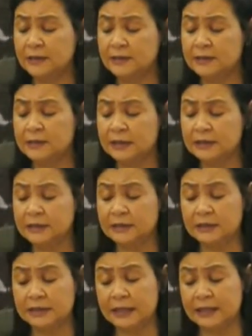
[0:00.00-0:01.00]

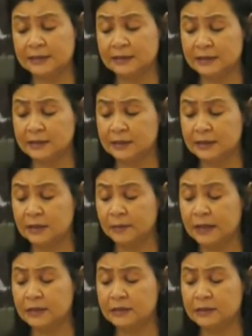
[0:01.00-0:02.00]
uncertainty that existed
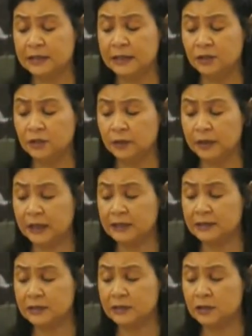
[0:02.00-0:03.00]
amongst
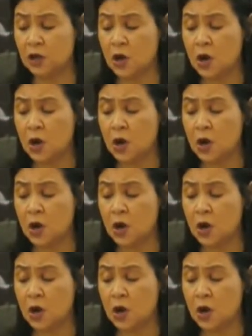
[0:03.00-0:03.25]
educators